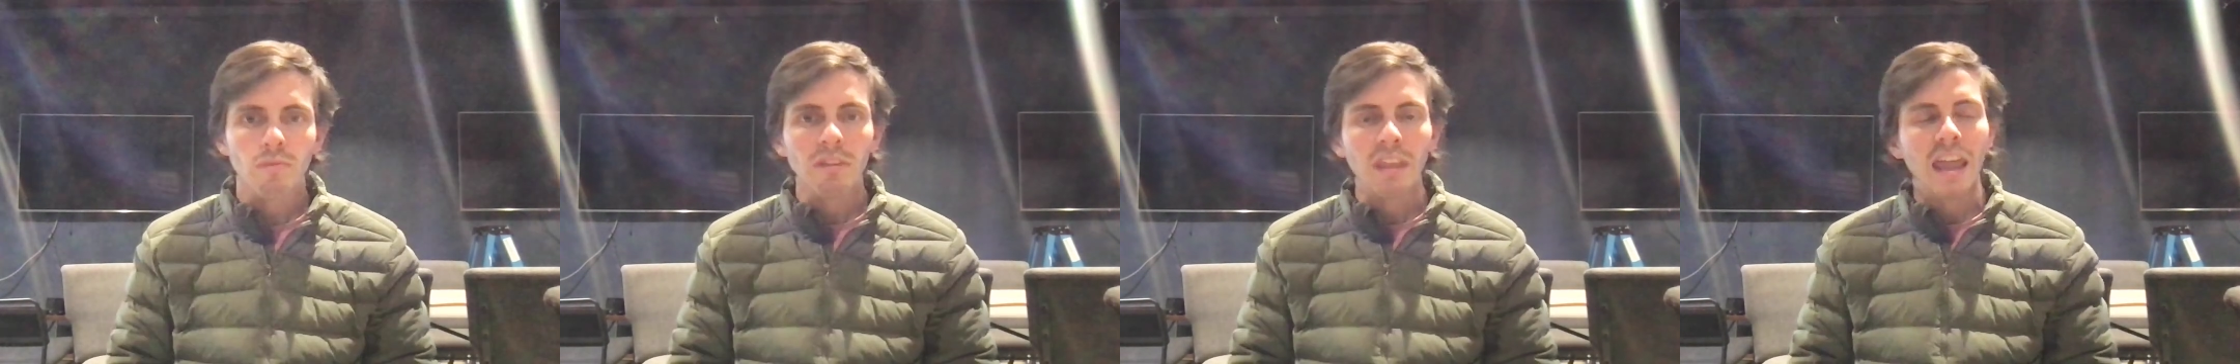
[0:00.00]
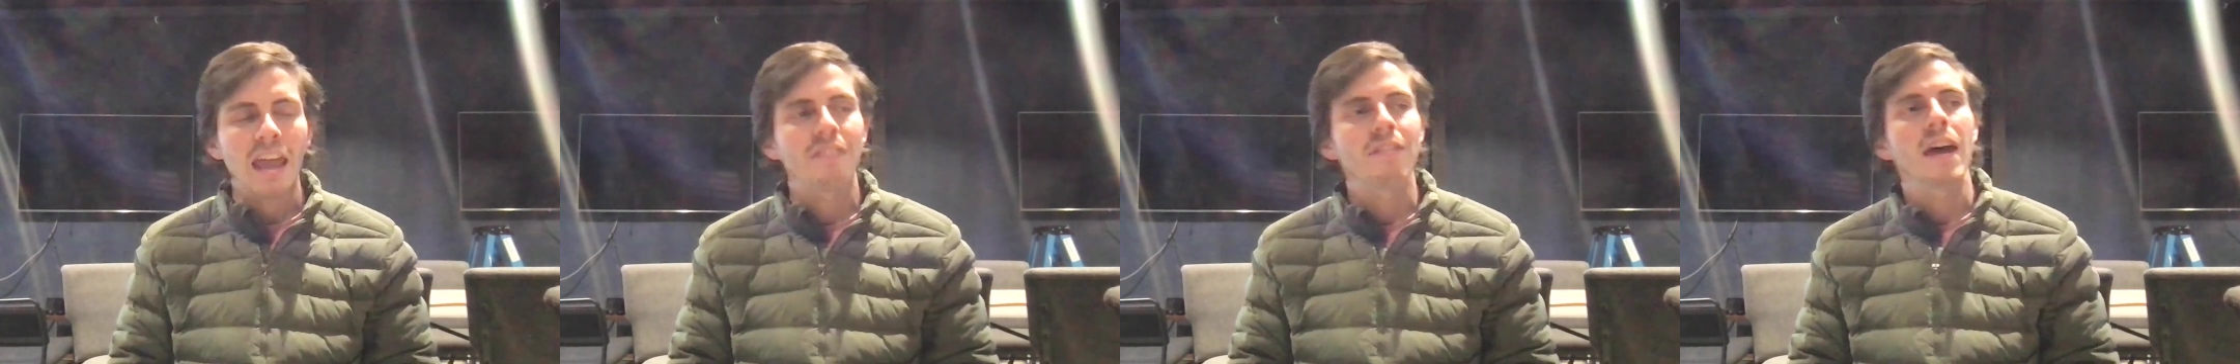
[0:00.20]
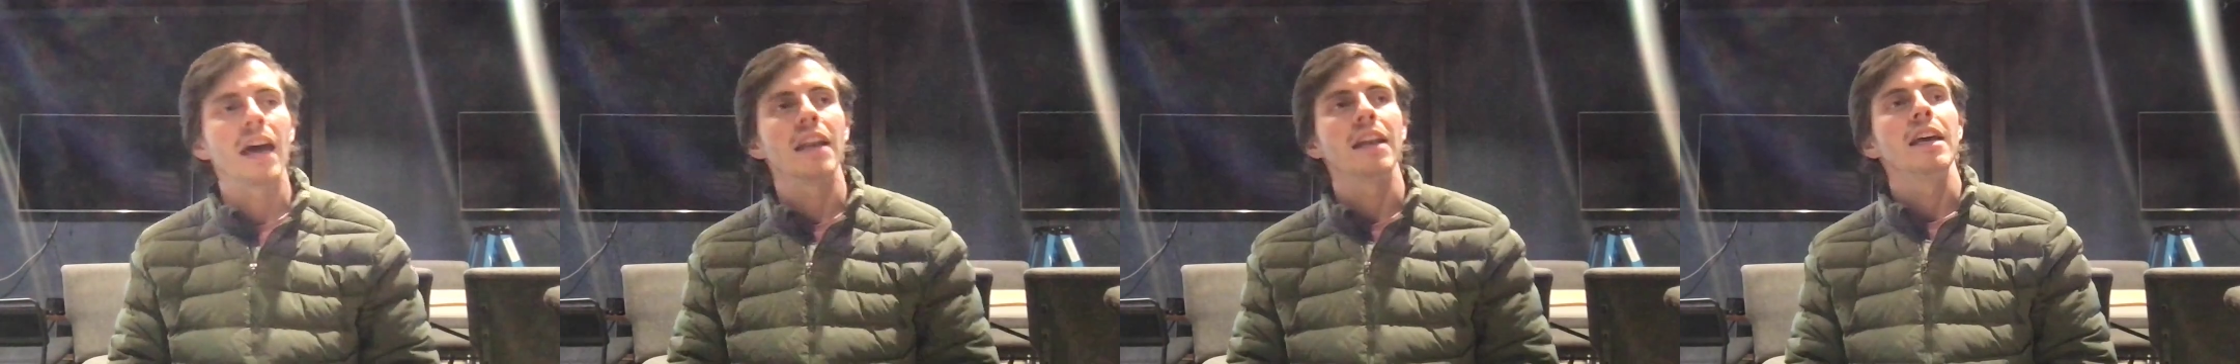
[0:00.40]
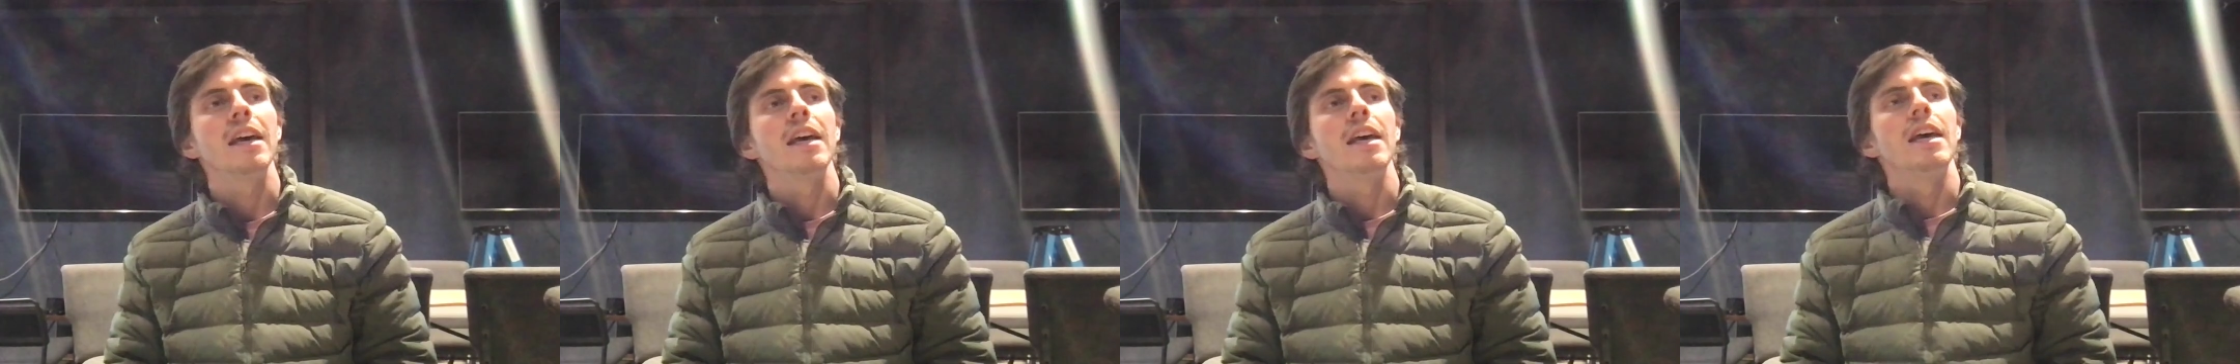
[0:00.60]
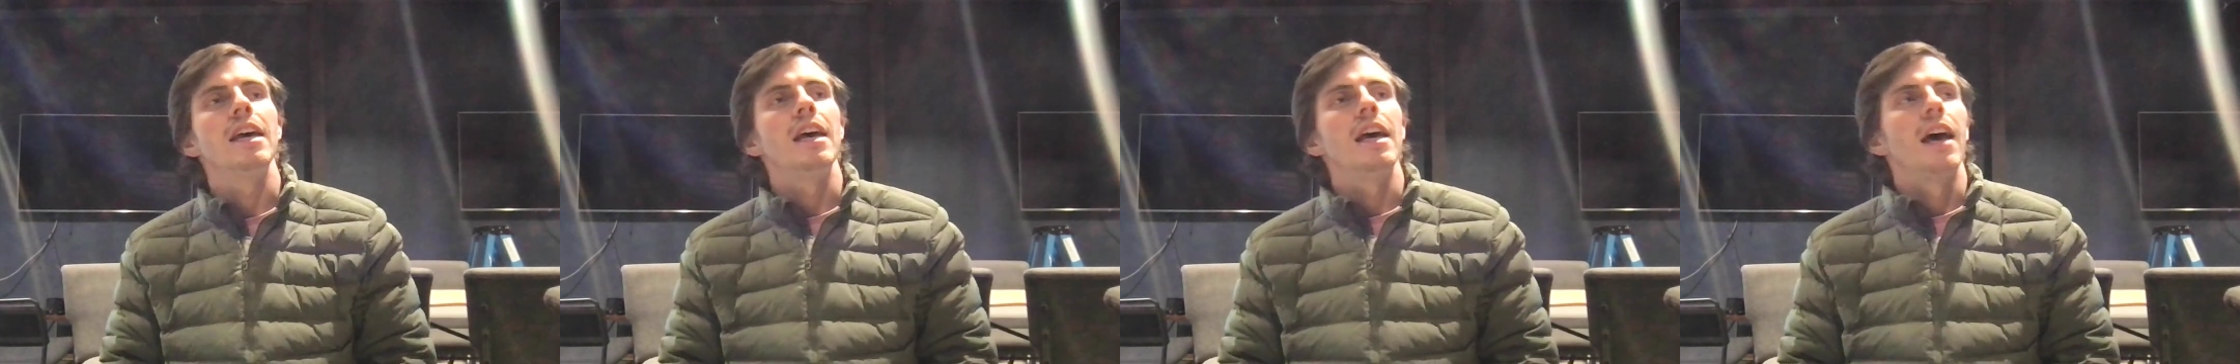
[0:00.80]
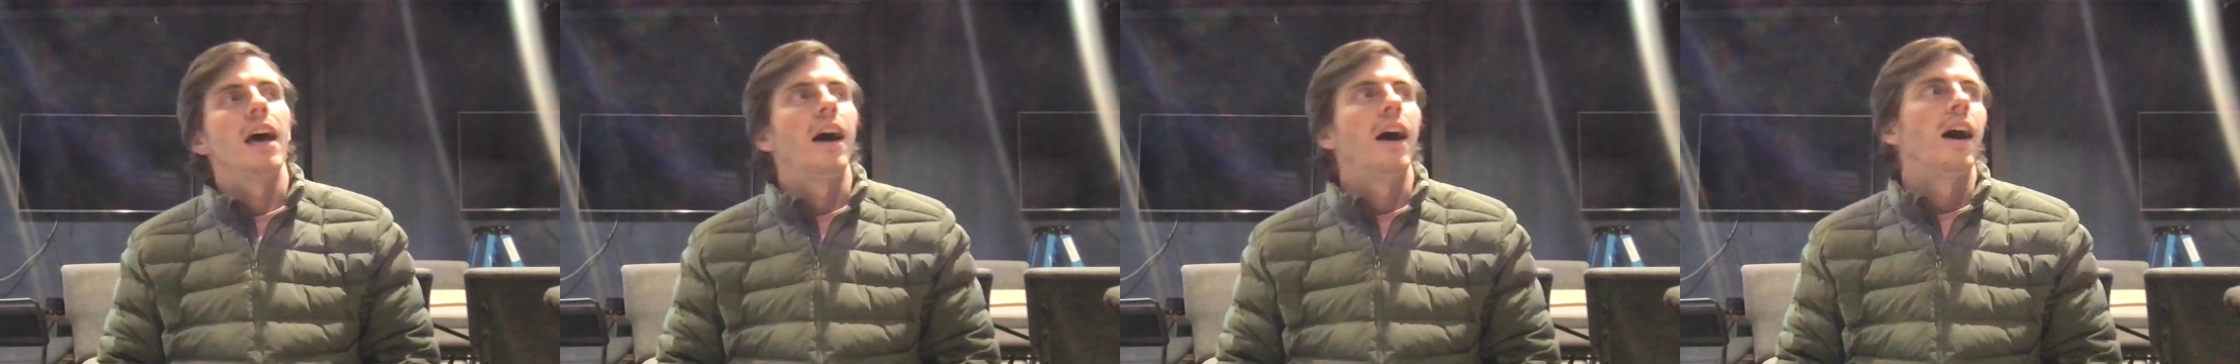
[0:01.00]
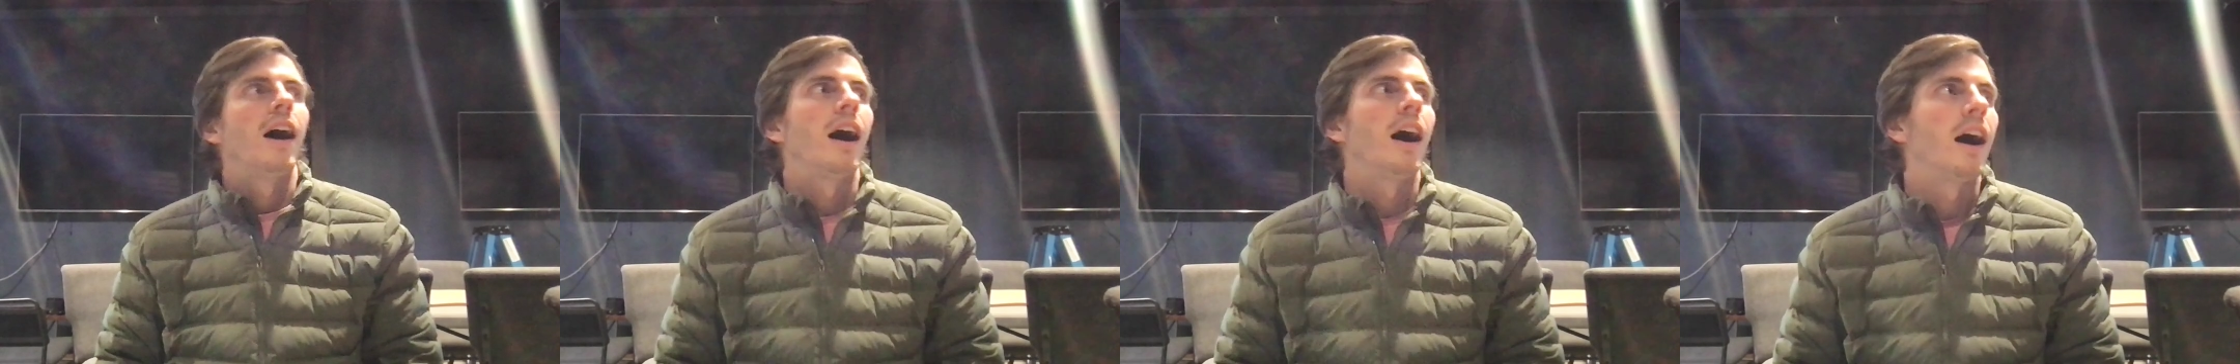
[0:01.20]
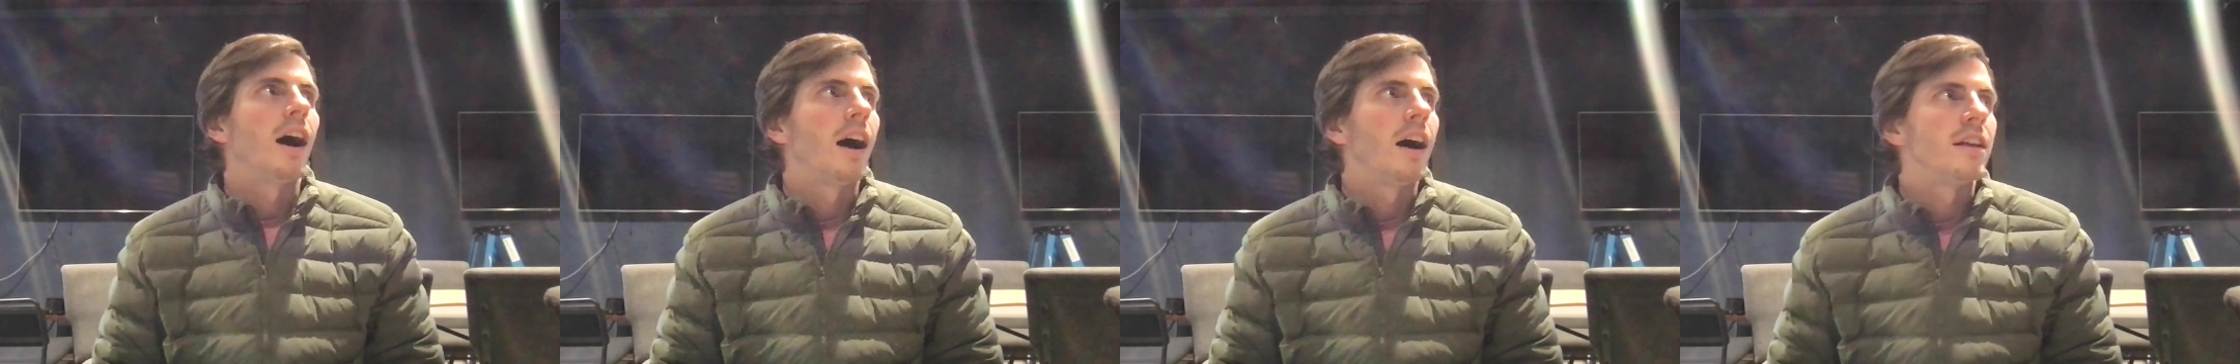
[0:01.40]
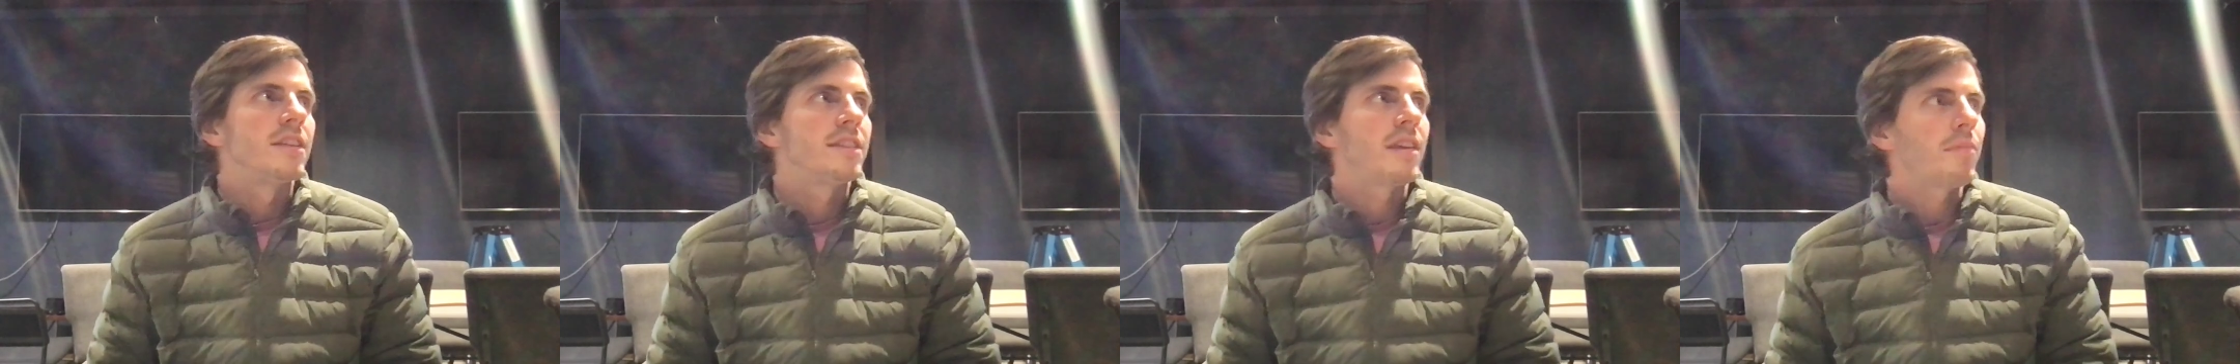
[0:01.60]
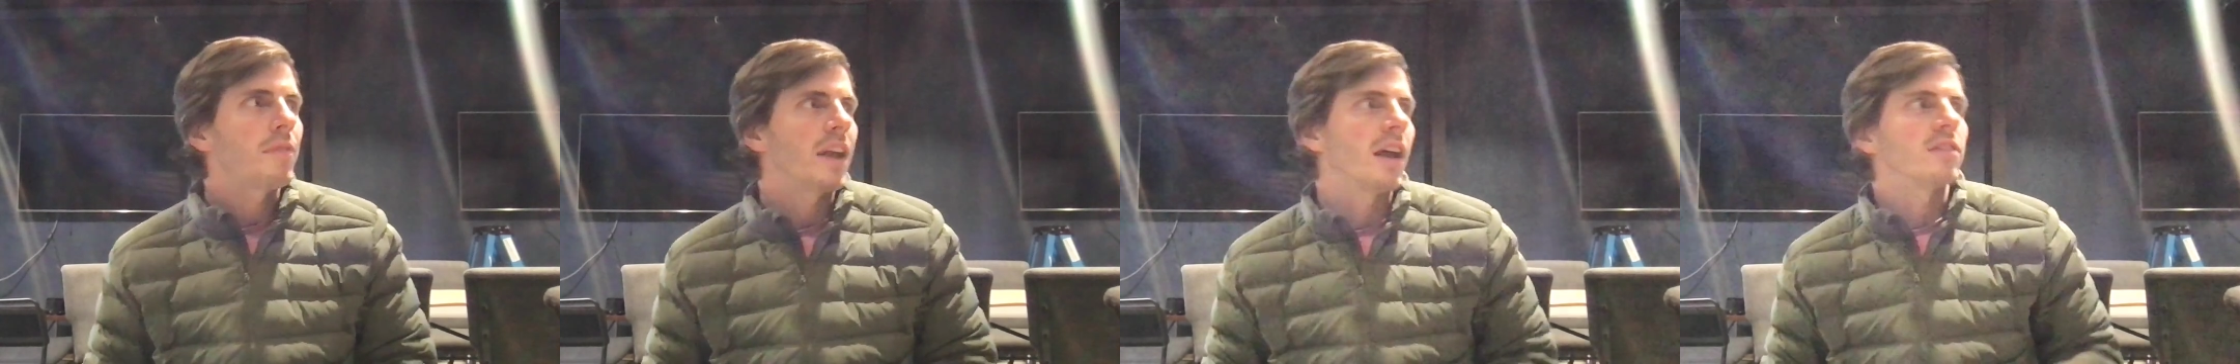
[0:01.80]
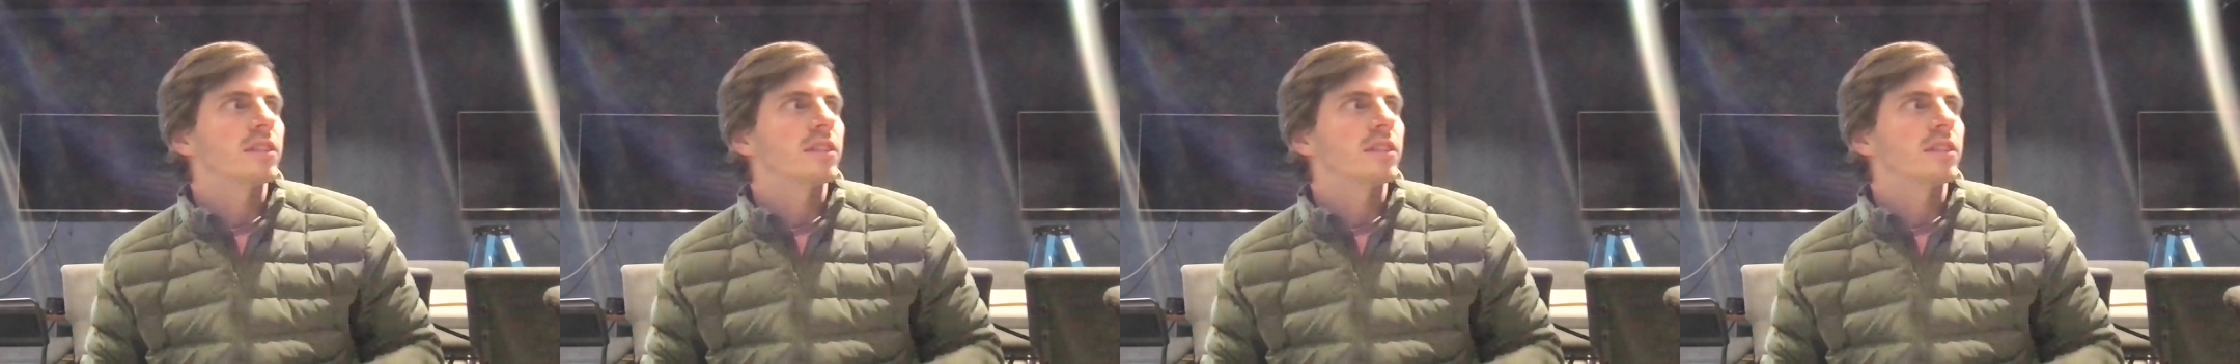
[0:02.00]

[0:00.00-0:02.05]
And then something